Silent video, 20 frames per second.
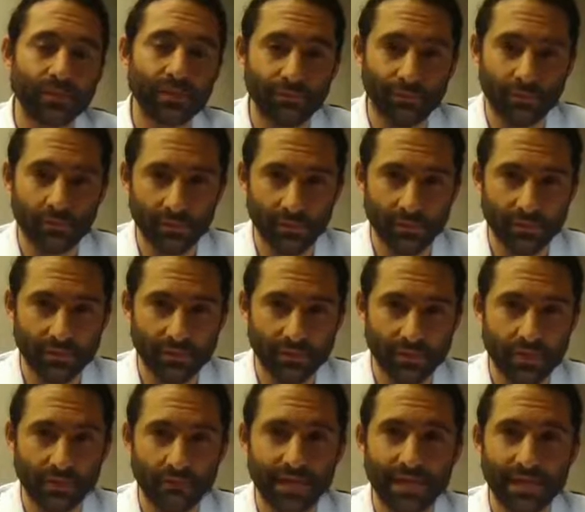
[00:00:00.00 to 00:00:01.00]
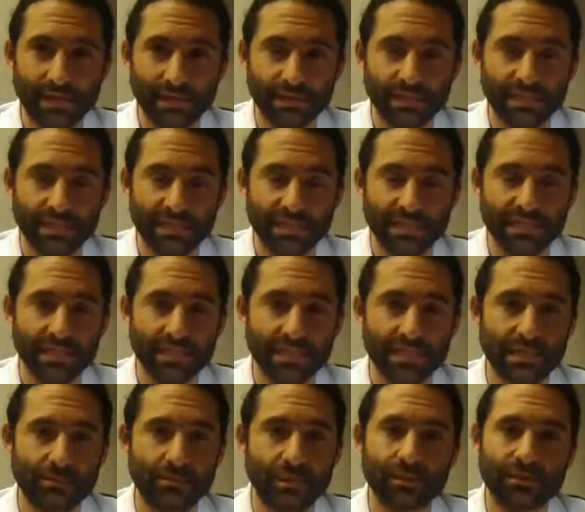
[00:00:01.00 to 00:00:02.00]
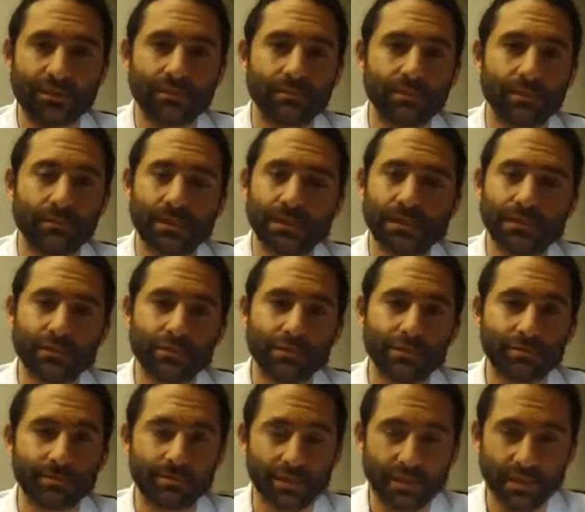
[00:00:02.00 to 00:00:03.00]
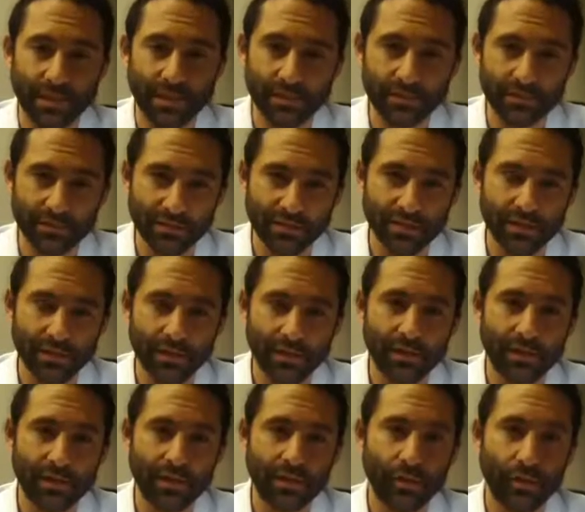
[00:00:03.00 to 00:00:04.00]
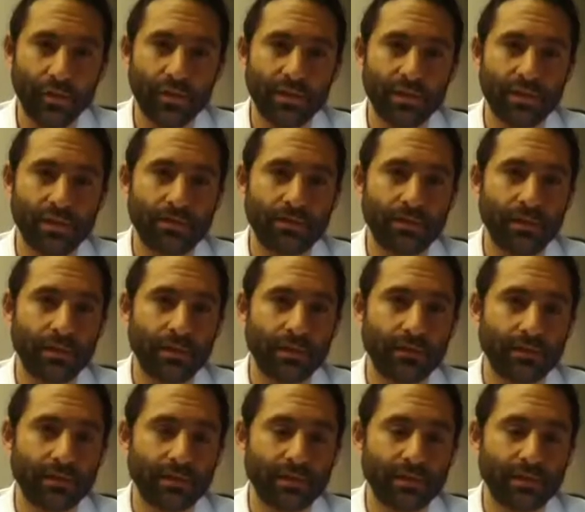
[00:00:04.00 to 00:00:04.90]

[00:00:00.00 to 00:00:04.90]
through a different route to get back into the city, and he brought some tomatoes and potatoes with him